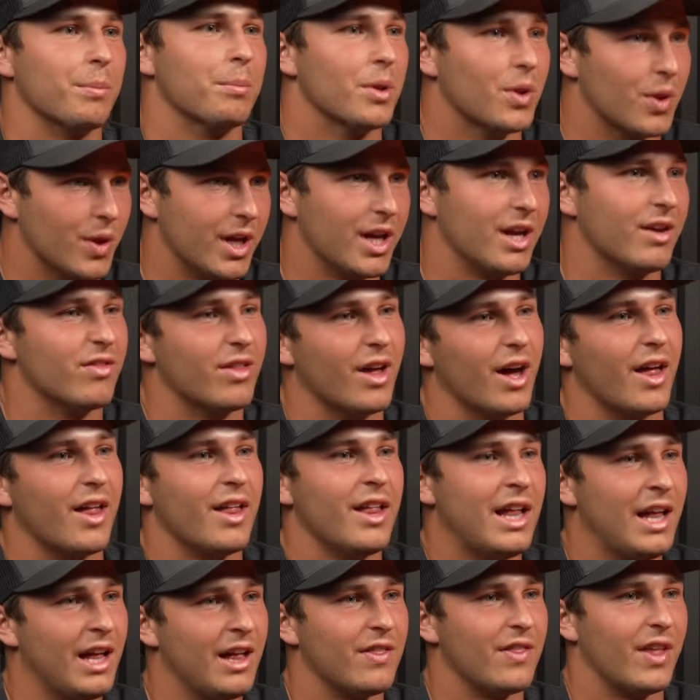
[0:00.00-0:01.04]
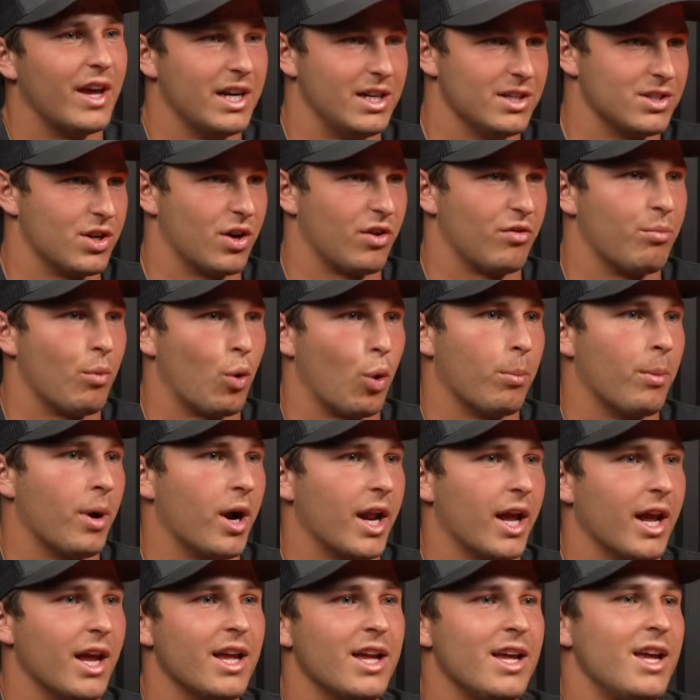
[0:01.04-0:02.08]
believe that they deserve more
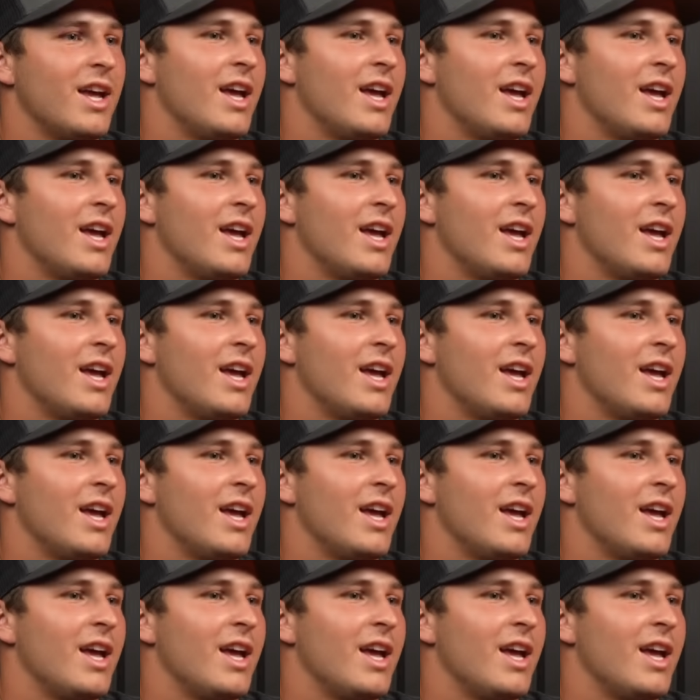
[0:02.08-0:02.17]
money.